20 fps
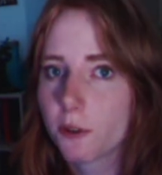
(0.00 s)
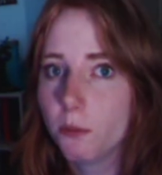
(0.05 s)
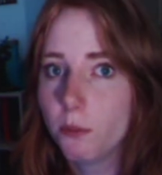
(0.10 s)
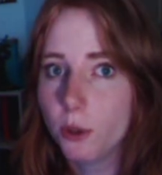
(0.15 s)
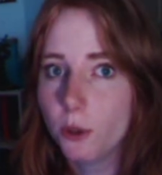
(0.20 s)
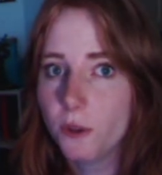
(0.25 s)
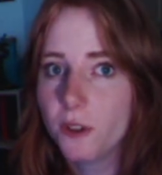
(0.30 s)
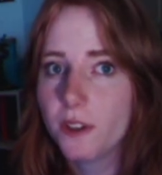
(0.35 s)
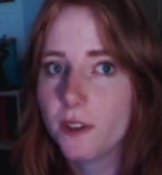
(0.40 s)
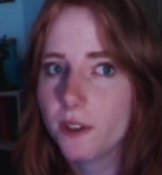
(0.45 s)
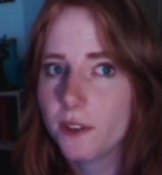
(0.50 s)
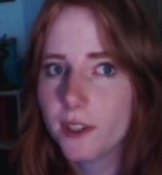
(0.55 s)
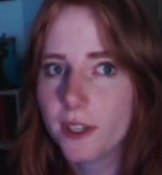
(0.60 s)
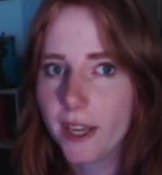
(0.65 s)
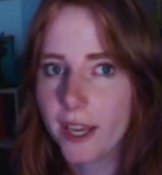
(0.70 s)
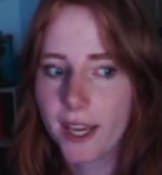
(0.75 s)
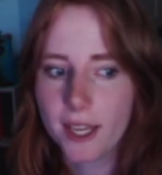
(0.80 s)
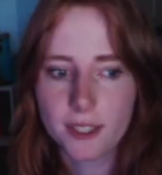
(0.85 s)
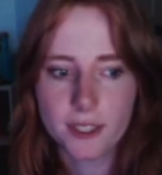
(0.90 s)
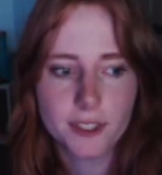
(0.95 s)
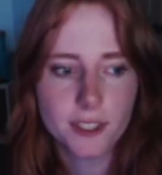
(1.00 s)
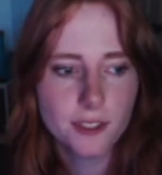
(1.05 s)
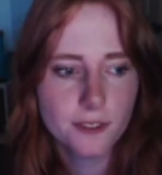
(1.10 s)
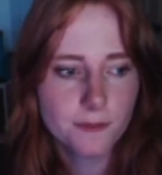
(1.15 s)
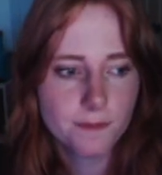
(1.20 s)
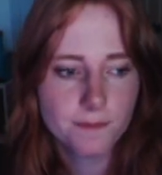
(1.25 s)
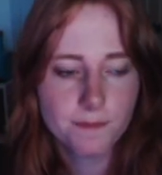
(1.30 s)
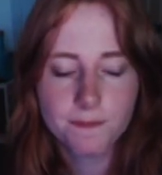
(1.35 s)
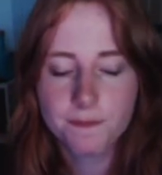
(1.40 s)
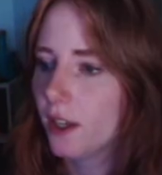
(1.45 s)
booted into Kali,
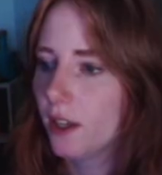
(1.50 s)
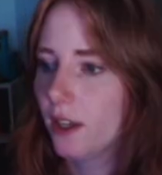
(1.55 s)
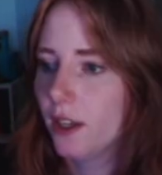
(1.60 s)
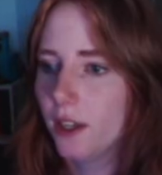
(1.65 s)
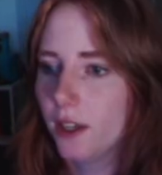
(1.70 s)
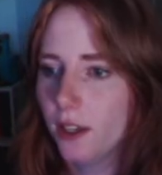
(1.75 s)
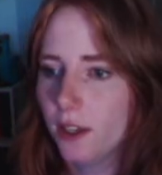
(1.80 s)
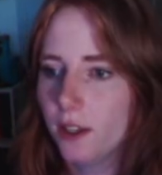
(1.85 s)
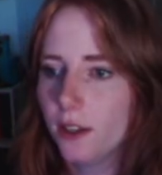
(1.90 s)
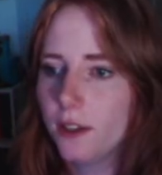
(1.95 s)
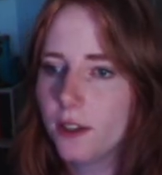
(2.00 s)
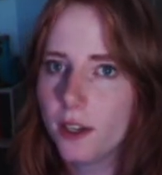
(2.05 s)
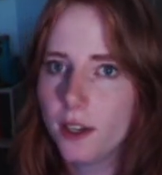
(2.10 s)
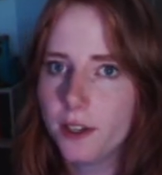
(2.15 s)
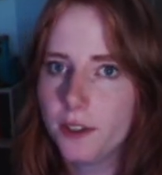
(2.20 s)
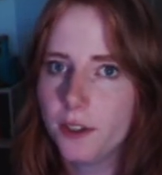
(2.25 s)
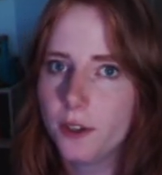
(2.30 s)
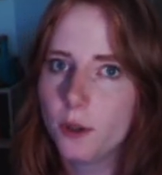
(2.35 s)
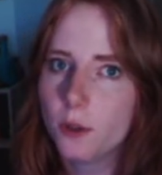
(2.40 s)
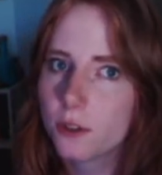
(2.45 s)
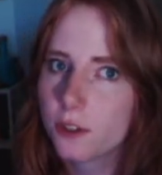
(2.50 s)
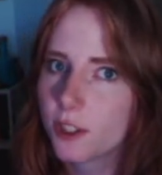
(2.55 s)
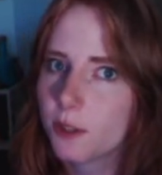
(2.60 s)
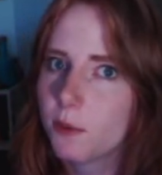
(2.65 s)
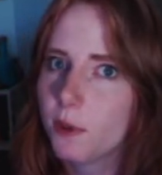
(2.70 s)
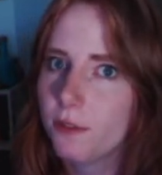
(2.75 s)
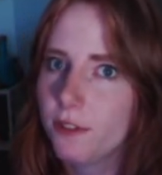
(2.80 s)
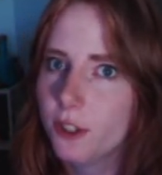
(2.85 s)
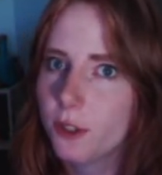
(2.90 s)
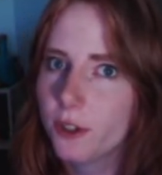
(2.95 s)
and I know some
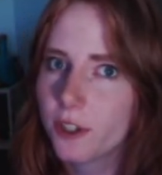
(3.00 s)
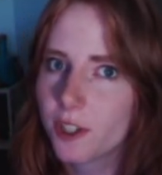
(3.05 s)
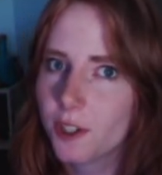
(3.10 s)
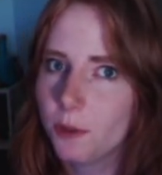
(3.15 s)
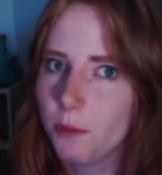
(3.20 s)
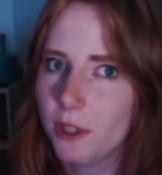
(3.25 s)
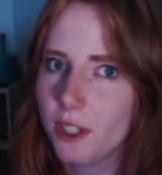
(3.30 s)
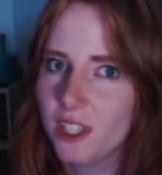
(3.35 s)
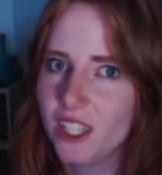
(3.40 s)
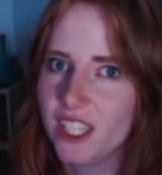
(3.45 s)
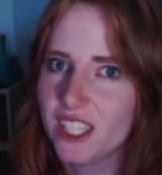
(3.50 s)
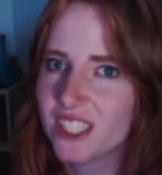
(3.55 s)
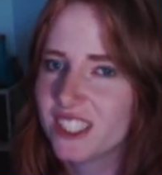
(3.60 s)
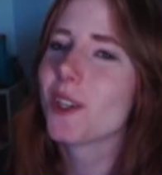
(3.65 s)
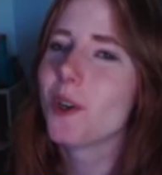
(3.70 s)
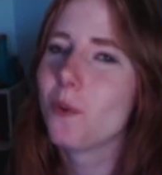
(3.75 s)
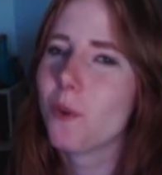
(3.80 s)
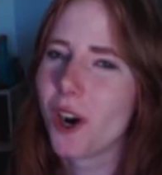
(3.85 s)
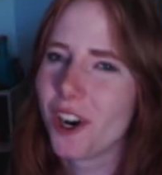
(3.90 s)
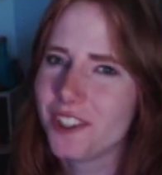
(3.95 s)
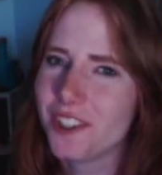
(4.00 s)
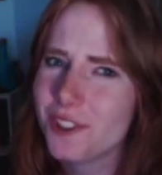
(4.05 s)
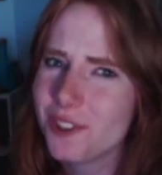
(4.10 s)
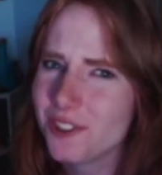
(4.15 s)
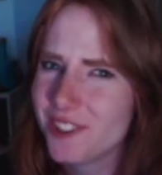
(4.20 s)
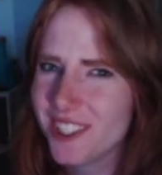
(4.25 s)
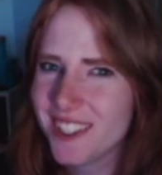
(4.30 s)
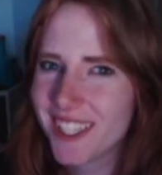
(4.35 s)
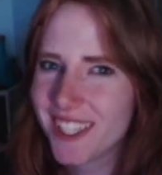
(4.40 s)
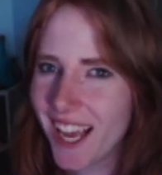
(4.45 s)
of you are going to be like, why are you
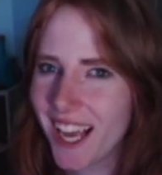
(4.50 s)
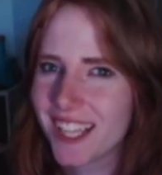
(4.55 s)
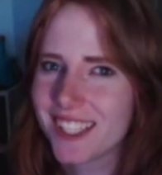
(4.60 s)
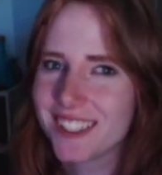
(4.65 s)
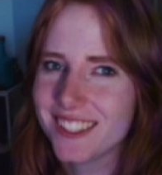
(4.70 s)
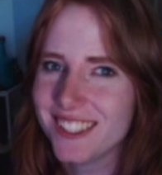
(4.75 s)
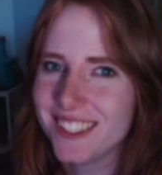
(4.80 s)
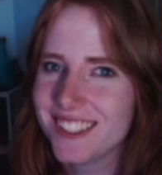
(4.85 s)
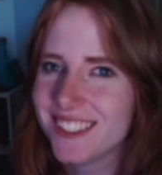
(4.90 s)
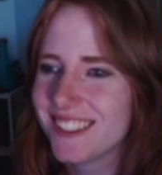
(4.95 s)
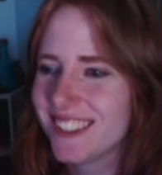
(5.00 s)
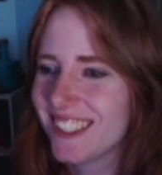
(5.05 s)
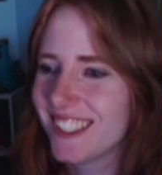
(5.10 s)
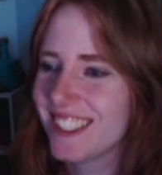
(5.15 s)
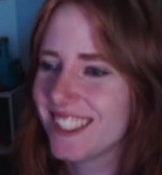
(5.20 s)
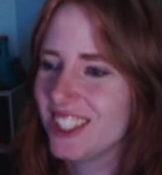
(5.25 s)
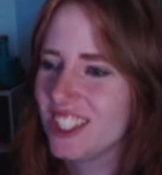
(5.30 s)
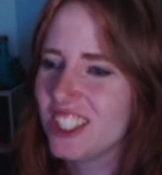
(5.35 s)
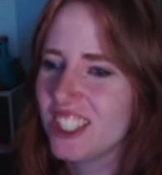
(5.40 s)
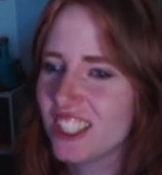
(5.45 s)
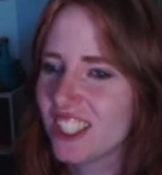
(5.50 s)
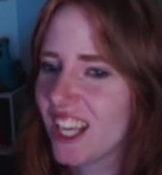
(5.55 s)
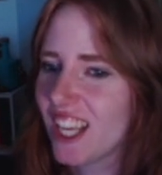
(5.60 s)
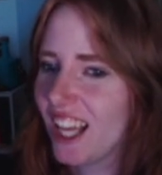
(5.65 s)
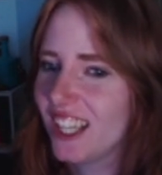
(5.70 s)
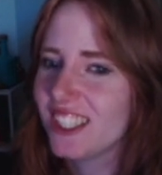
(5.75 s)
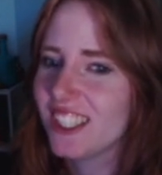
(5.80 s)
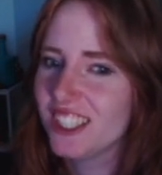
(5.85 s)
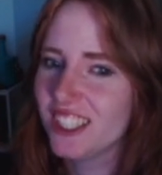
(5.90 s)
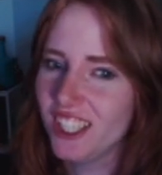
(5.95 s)
using Kali? Like,
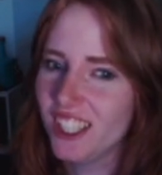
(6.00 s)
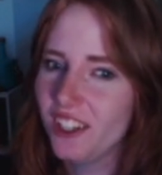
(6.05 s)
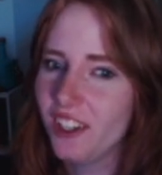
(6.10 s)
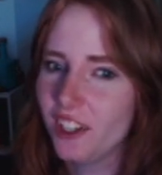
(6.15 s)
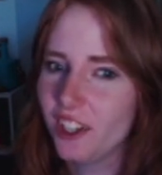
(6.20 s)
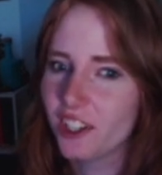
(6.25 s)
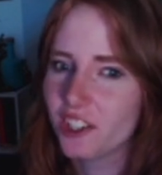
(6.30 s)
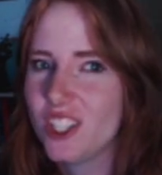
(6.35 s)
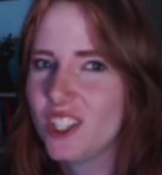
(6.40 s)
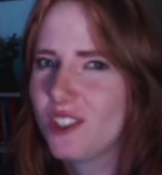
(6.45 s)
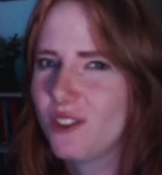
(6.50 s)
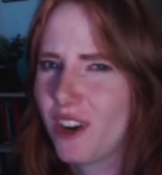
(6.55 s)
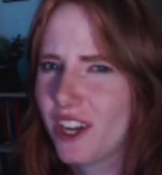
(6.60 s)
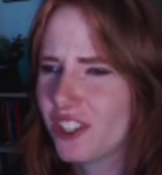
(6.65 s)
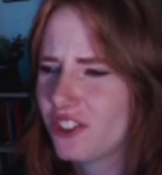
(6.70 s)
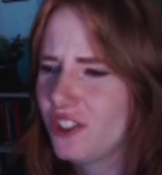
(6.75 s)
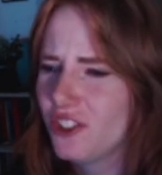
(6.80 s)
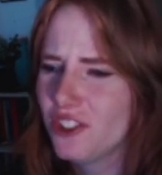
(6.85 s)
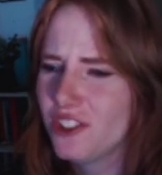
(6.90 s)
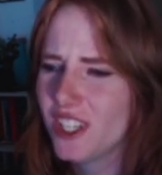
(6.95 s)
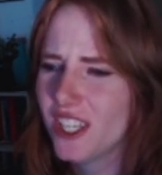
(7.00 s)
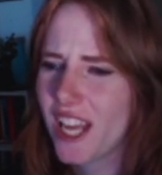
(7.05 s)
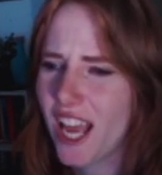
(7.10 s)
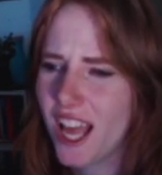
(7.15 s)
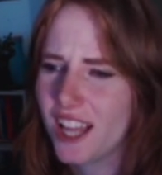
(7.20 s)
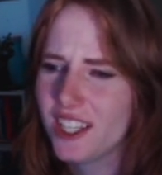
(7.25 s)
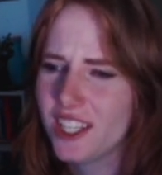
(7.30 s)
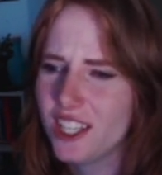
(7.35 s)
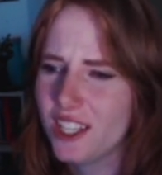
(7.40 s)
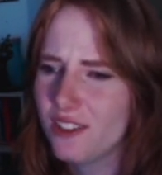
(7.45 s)
Kali Linux, why is she using
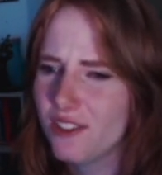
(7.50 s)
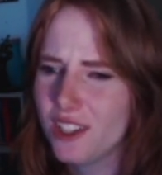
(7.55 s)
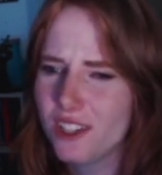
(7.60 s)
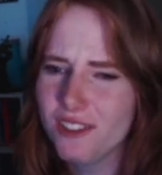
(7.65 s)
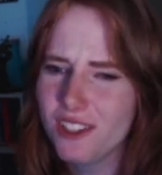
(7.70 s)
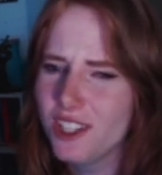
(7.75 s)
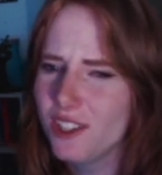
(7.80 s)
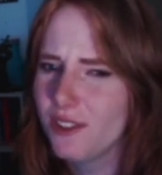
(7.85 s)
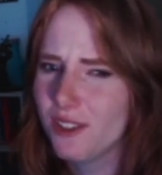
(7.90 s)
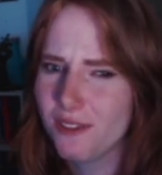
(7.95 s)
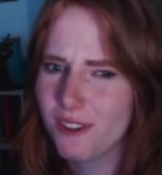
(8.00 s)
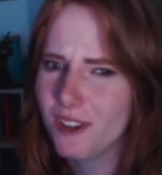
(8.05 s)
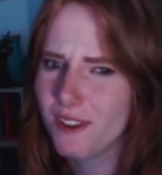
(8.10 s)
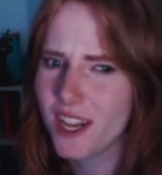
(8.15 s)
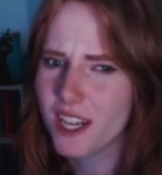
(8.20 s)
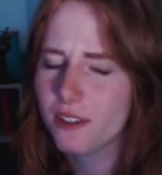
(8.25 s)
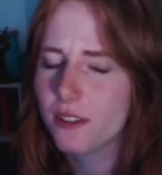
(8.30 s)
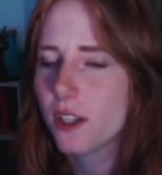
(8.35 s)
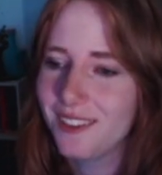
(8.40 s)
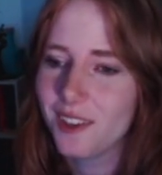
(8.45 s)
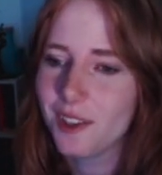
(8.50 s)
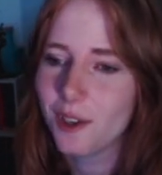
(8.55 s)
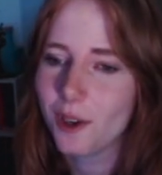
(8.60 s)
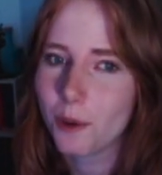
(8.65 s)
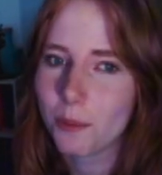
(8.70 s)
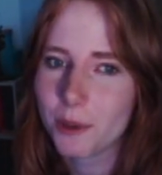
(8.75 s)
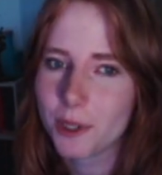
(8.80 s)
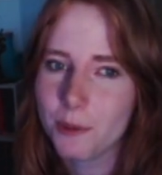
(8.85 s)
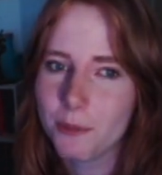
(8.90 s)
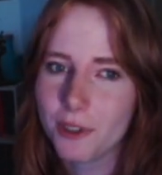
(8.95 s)
Kali? They all
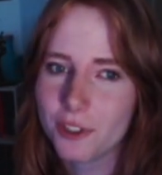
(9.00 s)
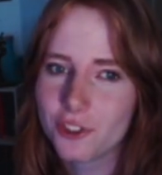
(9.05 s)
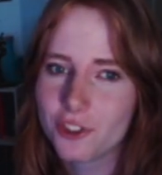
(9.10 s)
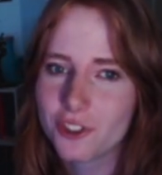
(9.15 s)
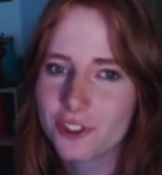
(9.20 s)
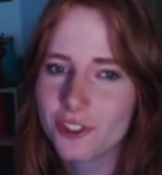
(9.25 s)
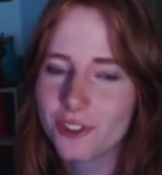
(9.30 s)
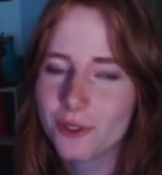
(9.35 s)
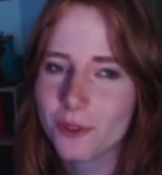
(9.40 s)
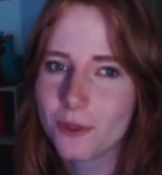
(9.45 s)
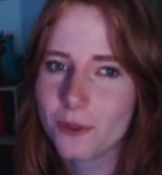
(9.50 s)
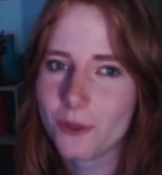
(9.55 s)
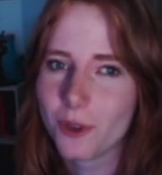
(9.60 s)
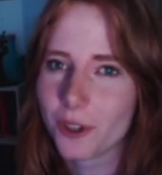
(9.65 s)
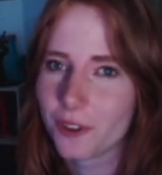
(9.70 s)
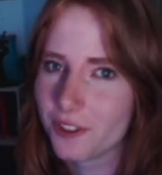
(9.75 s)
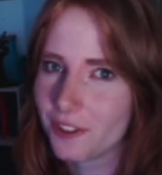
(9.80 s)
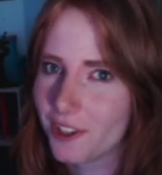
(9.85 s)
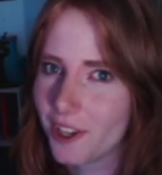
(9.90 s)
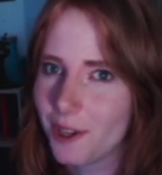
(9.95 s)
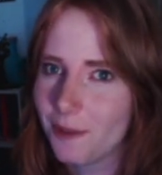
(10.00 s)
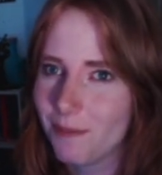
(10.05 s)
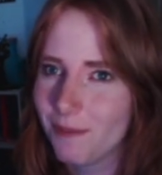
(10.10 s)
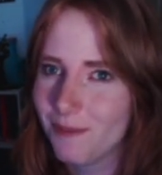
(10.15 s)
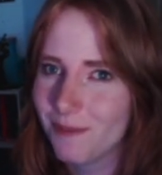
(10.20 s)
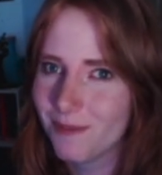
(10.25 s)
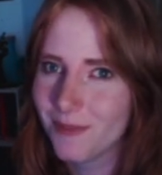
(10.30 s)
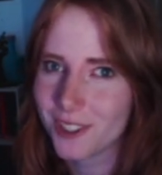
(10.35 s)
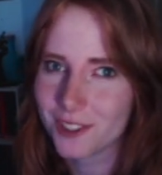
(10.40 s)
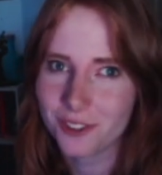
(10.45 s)
pretty much work the same.
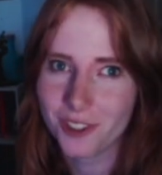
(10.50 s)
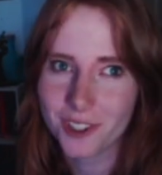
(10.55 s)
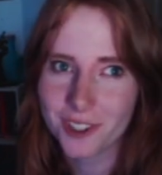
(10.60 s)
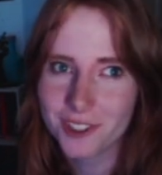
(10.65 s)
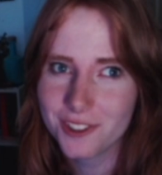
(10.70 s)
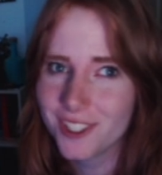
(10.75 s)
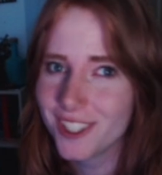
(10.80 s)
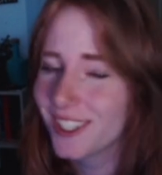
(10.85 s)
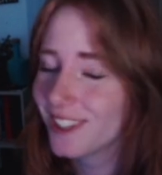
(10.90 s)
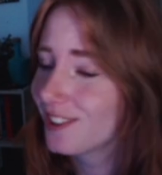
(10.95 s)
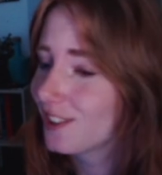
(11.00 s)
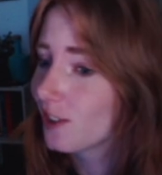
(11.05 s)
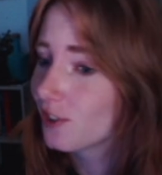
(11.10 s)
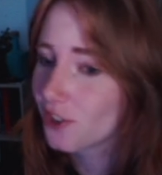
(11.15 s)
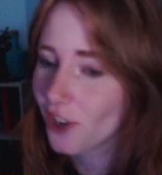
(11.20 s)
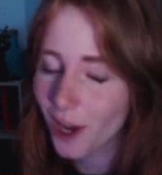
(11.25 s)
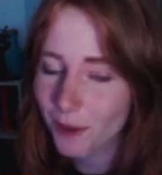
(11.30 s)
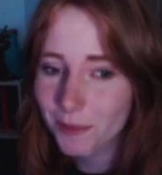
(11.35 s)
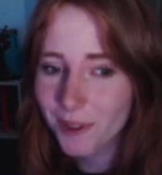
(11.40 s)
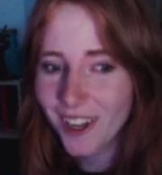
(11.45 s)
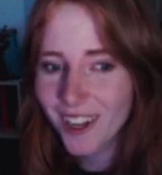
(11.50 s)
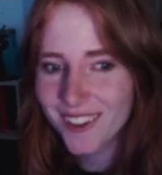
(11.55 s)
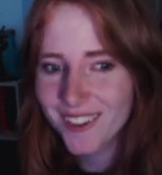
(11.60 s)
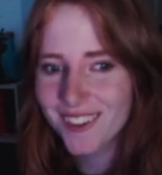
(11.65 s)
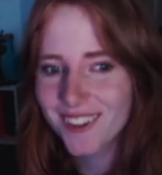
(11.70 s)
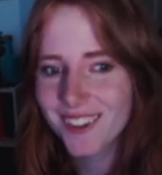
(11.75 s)
As long as it gets the job done,